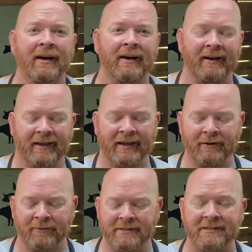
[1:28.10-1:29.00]

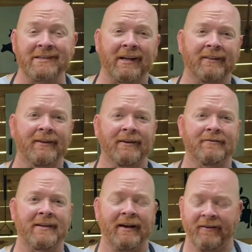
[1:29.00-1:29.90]
heat resistant
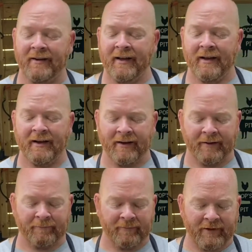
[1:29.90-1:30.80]
gloves. Now
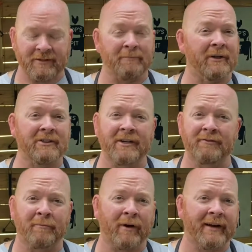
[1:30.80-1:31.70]
there's a bunch of
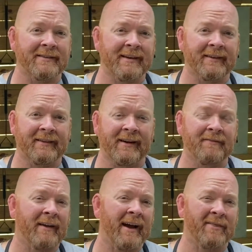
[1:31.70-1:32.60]
different brands out there.
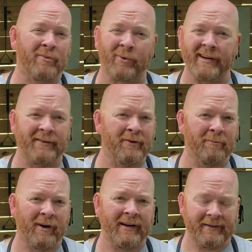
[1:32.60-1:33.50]
I've got 3 different
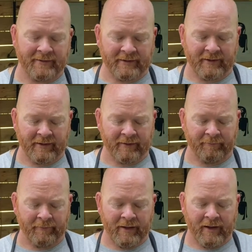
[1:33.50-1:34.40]
brands.
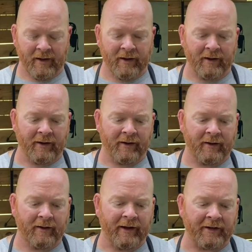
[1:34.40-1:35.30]

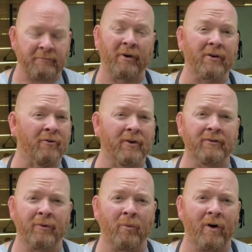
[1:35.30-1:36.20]
Expert Grill
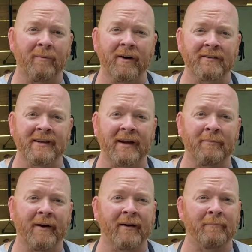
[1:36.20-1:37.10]
from Walmart's got a
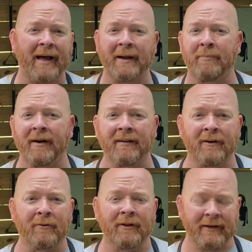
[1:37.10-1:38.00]
pair, black pair.
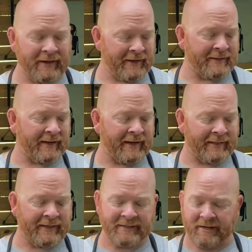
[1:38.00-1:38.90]
They're really nice. I
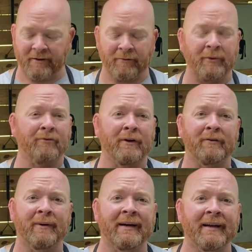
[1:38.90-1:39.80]
got these here from a friend
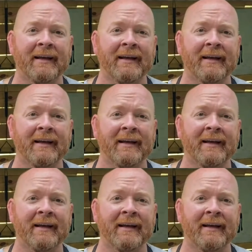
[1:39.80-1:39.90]
of mine.